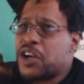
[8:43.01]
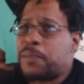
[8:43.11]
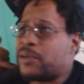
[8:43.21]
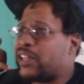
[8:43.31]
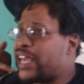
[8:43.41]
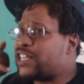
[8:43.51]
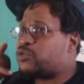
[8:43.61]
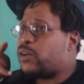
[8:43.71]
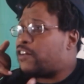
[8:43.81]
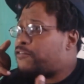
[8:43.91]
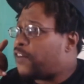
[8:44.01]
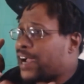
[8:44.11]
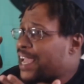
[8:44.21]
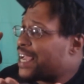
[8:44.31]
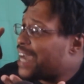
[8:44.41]
talking to the
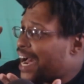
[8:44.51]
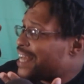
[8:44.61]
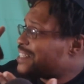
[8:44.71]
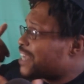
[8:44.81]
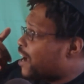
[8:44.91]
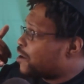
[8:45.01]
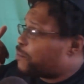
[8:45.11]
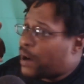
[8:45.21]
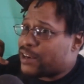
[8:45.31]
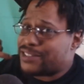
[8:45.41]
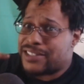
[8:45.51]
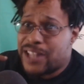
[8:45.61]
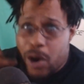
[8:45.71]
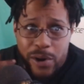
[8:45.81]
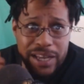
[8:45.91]
police with a fucking gun, talking
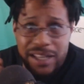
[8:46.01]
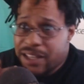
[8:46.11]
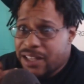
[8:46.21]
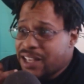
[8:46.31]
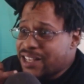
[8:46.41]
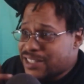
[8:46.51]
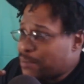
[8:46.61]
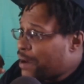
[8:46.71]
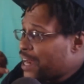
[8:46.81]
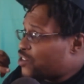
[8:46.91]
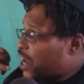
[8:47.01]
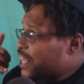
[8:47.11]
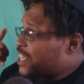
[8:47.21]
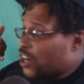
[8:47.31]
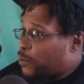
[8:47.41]
about it's loaded.
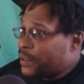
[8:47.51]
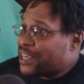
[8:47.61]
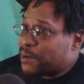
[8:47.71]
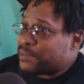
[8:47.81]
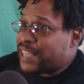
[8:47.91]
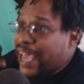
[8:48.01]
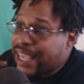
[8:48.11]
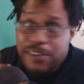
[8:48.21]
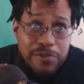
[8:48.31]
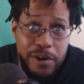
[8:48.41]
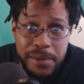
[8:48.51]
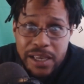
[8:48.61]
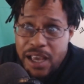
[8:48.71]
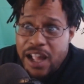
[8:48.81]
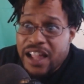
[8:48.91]
Somebody tried to kill me, come
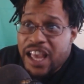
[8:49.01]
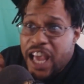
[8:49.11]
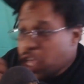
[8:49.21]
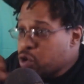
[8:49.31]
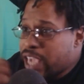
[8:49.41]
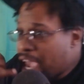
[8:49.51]
take it from me.